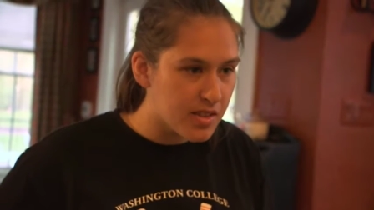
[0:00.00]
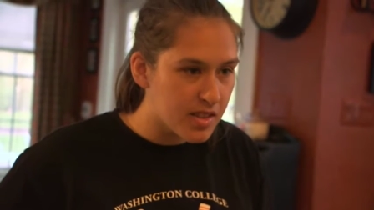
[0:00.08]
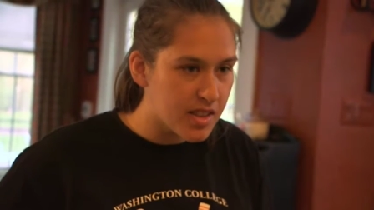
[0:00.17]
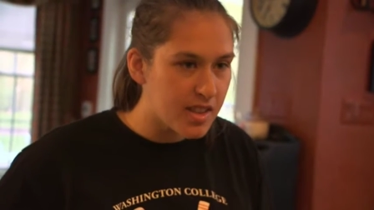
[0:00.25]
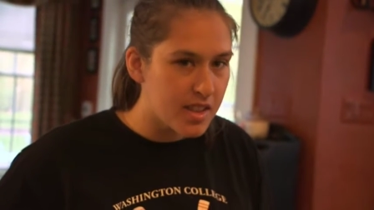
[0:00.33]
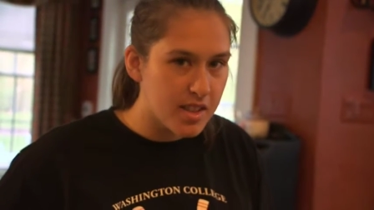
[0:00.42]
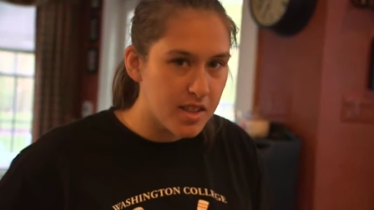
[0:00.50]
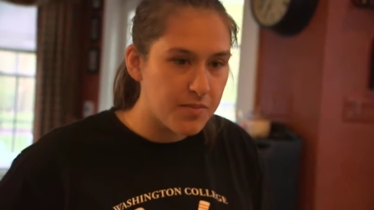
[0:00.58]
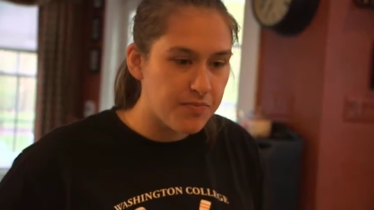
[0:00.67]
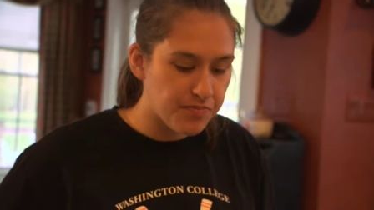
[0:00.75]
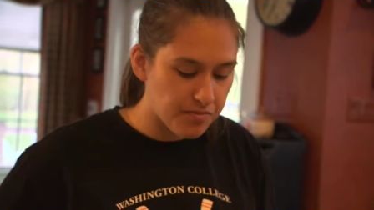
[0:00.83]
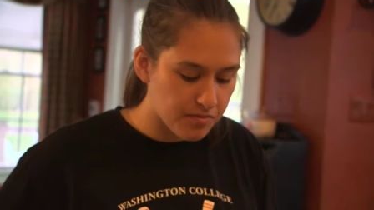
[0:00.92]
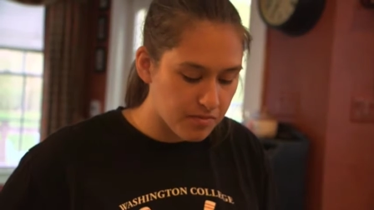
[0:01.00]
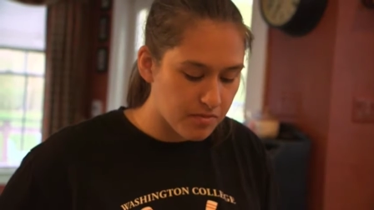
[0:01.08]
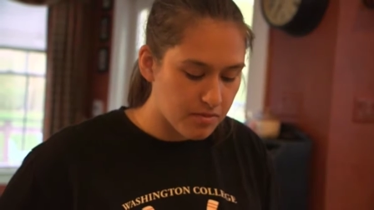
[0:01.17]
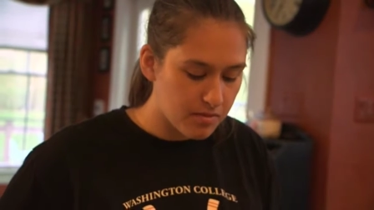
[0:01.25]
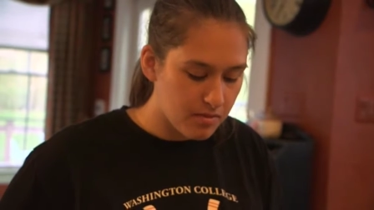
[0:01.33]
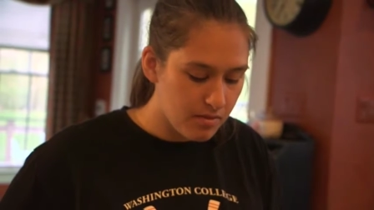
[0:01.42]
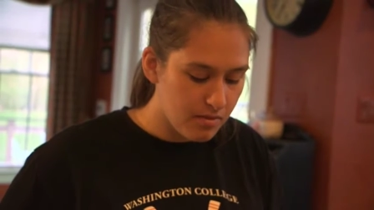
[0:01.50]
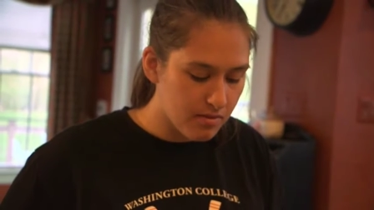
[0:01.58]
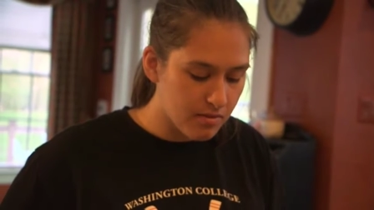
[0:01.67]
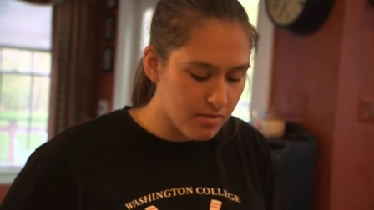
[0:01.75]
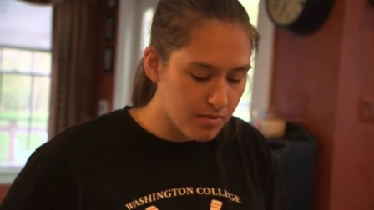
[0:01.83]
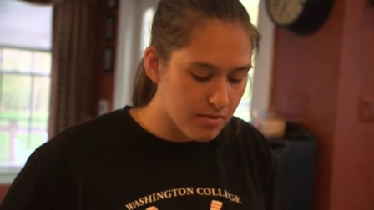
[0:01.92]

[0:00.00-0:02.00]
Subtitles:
How's the hot sauce taste?